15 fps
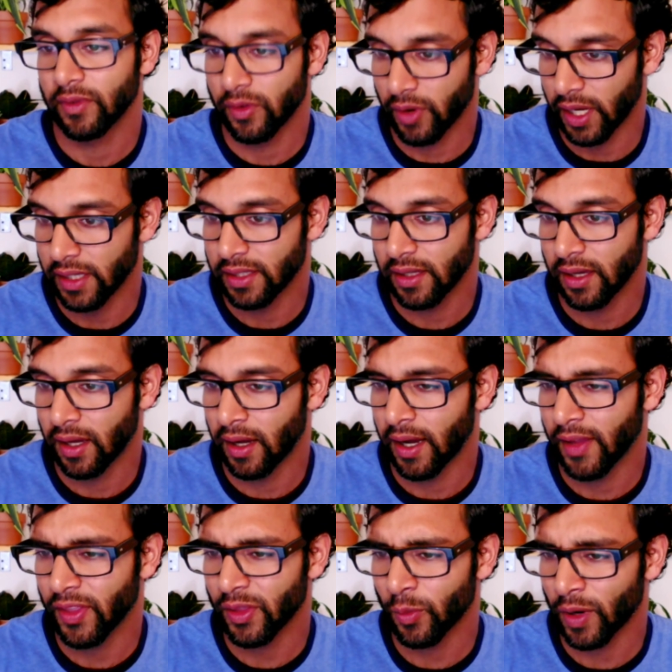Great.
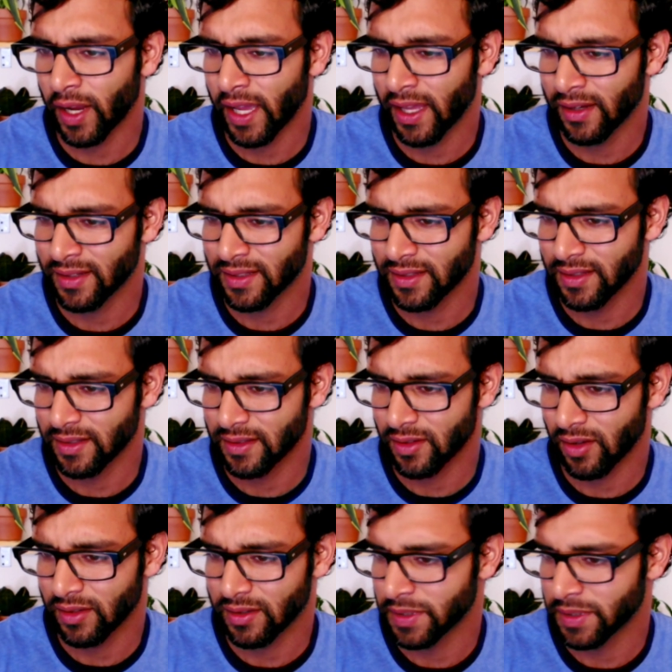I think the one I had is
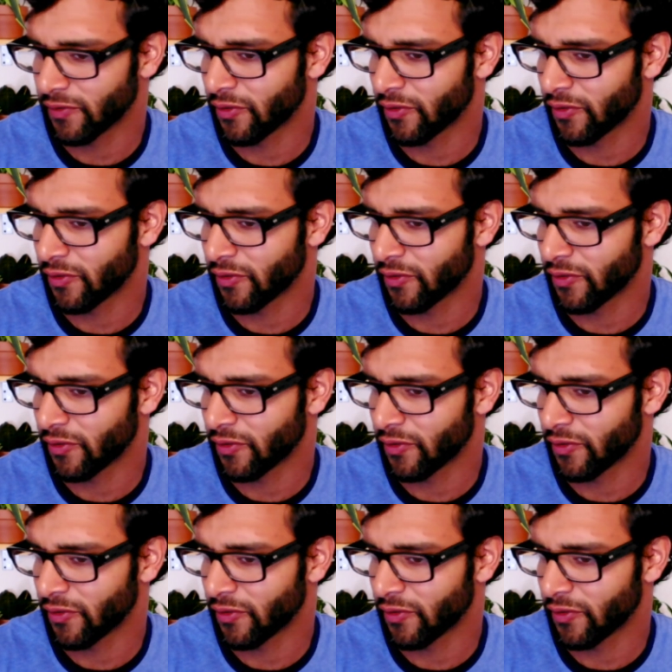called something